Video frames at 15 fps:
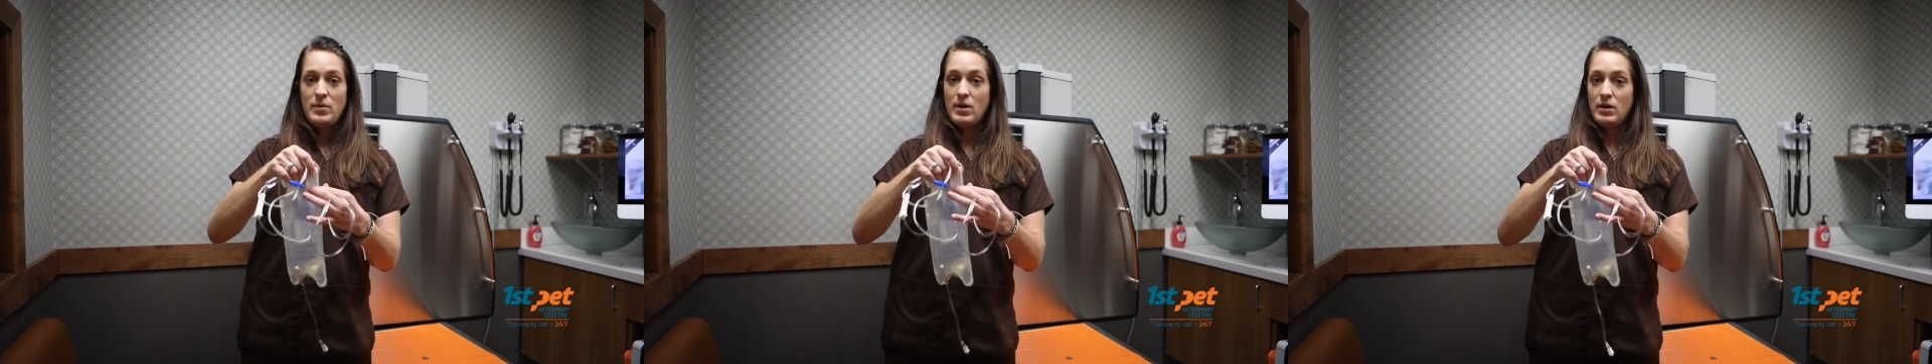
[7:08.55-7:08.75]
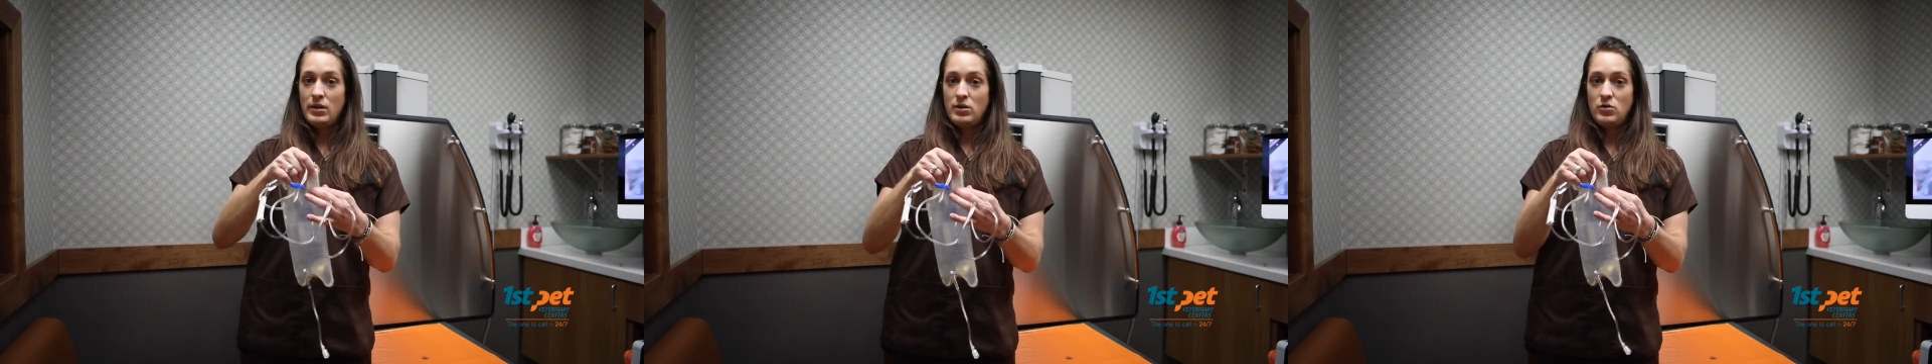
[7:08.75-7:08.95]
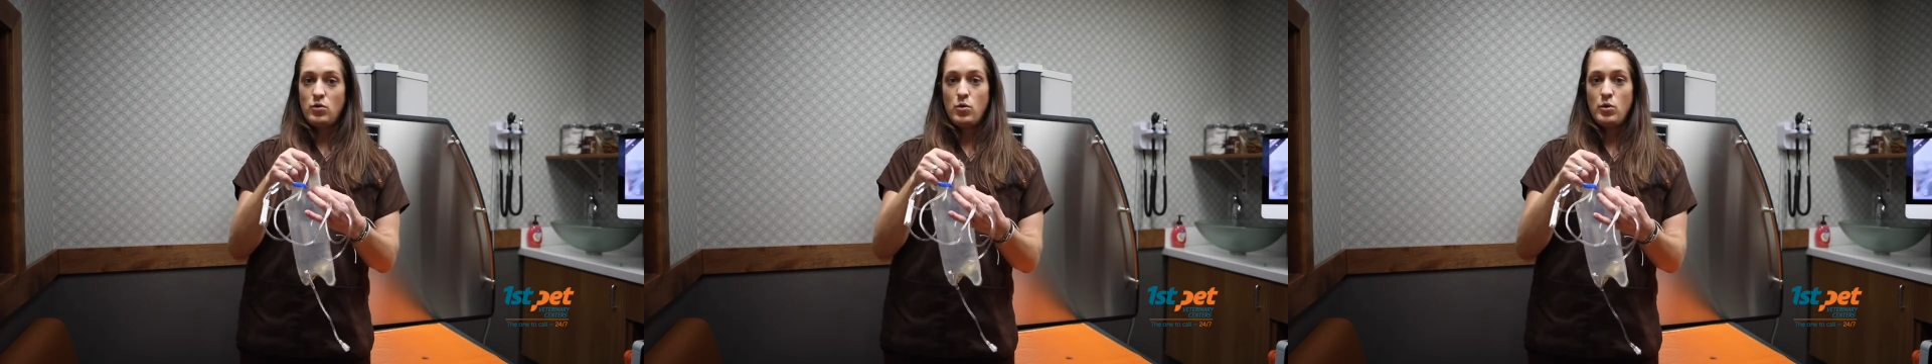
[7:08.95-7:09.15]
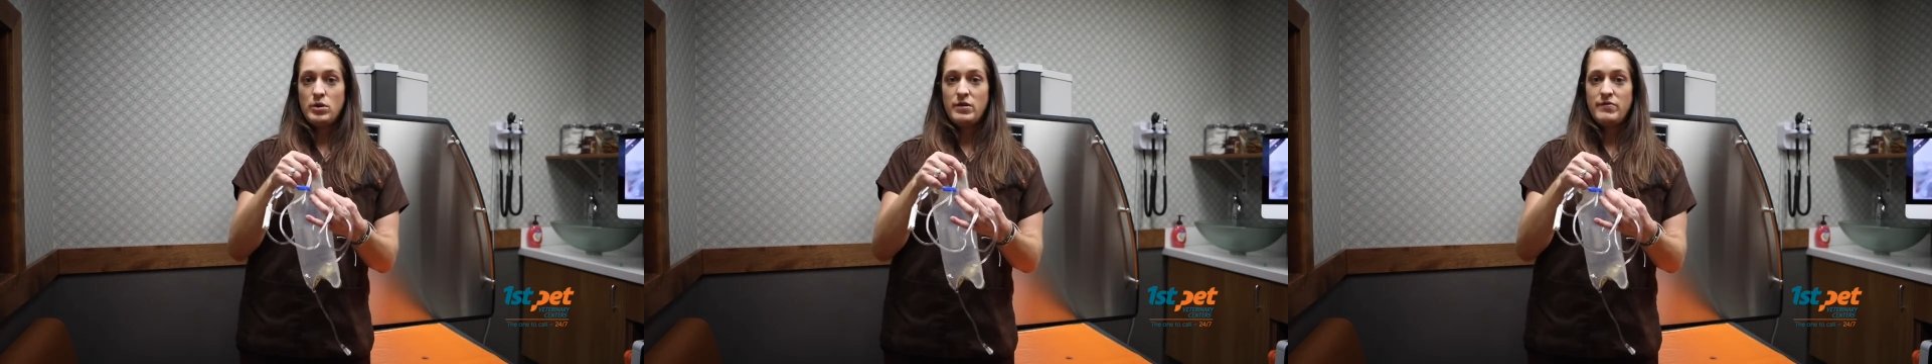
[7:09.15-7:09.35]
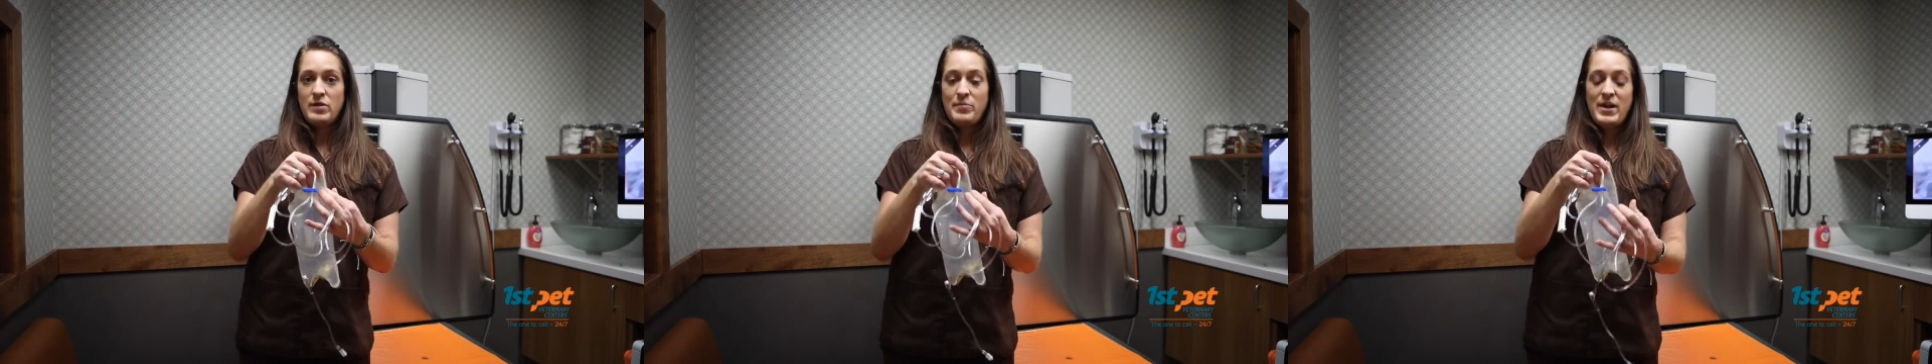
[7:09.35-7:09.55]
a little corner
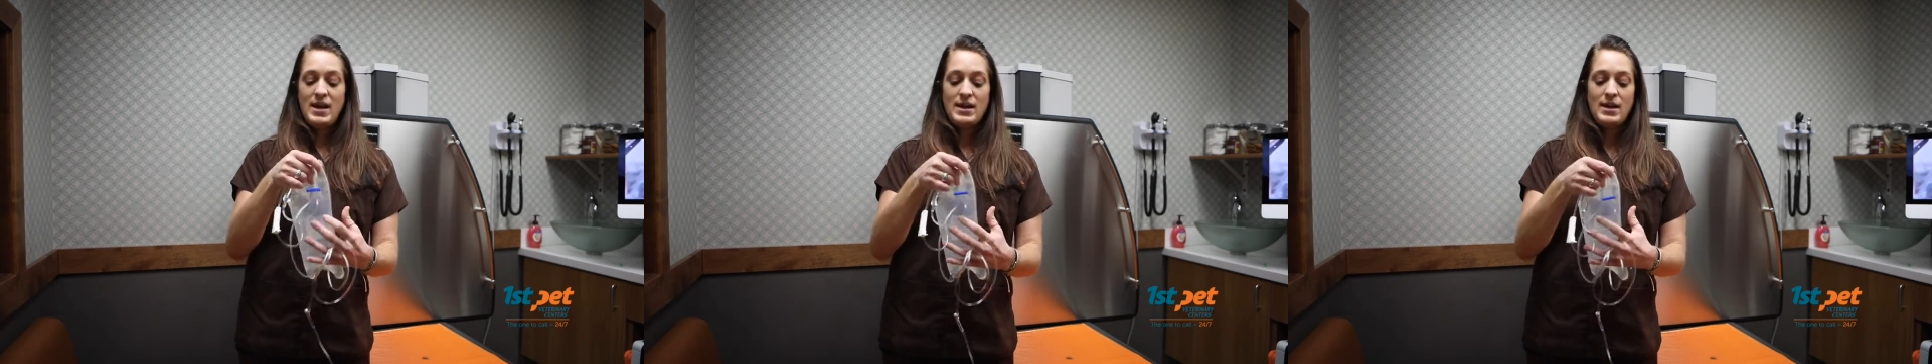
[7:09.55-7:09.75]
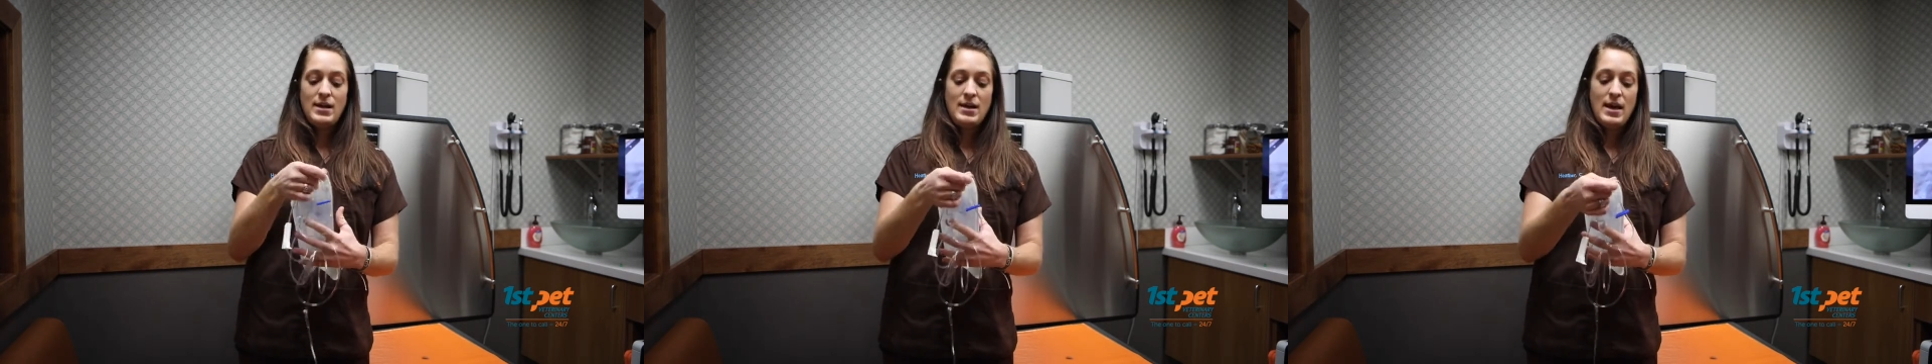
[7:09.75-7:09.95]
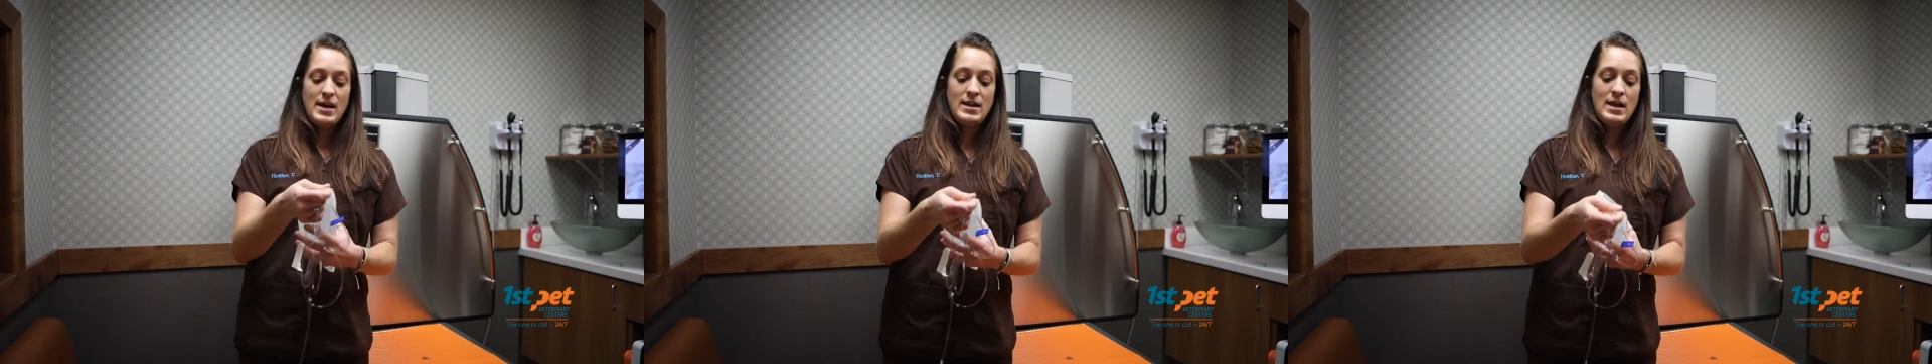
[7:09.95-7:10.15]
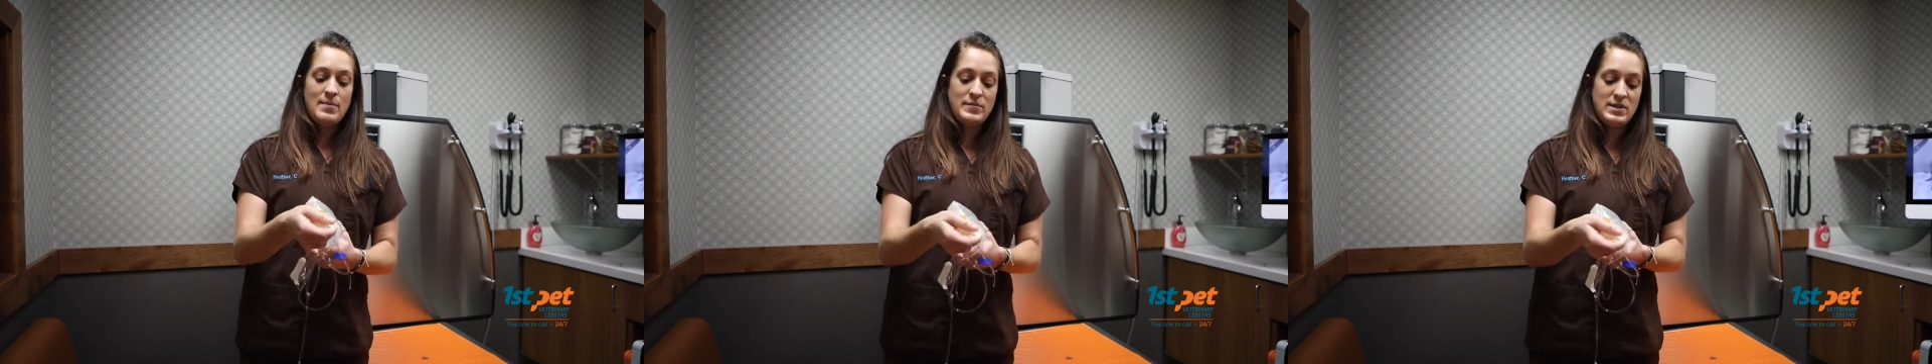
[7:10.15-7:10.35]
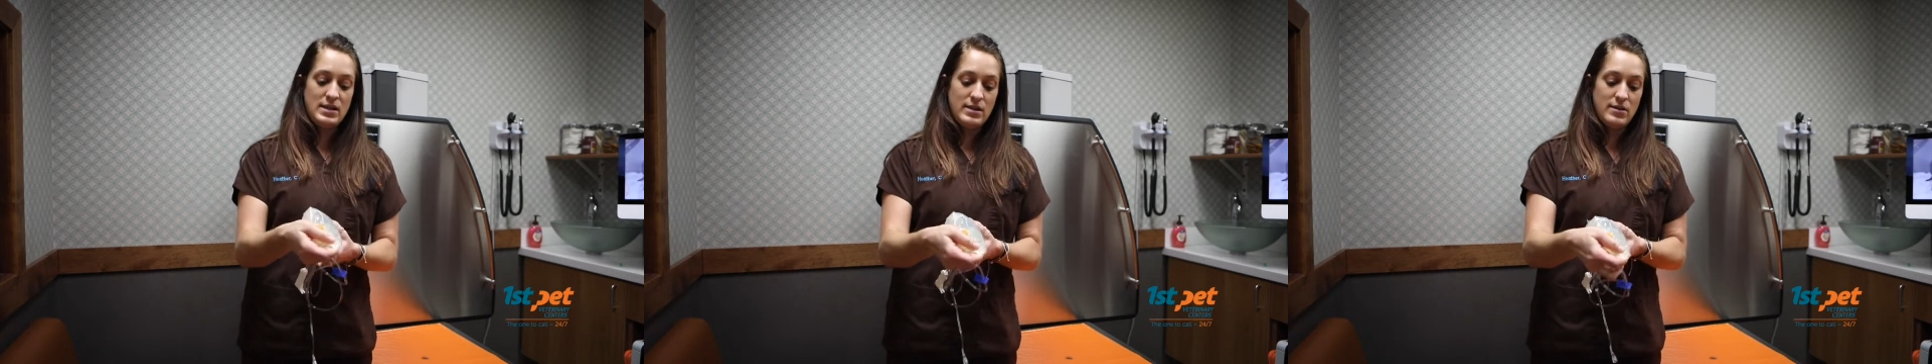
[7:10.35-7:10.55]
of the bag and
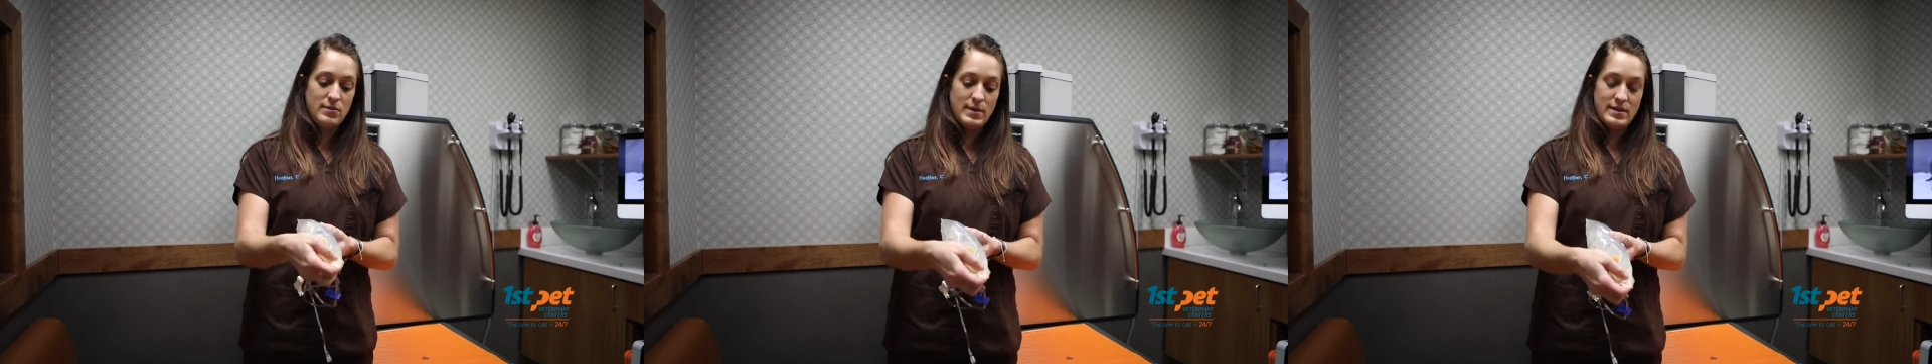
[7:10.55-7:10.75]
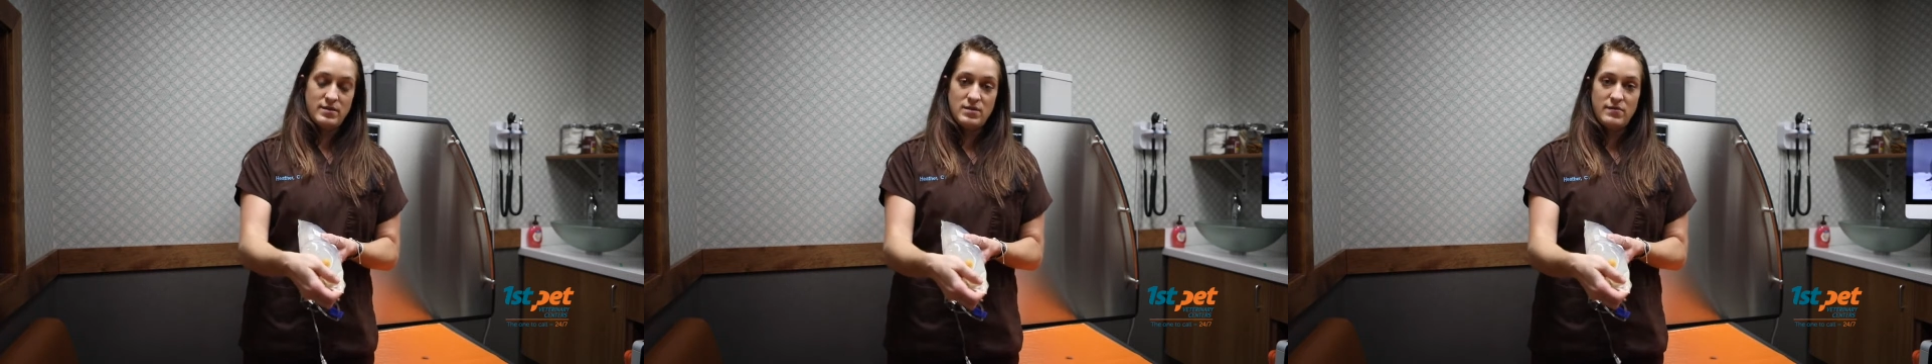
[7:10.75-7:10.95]
empty the rest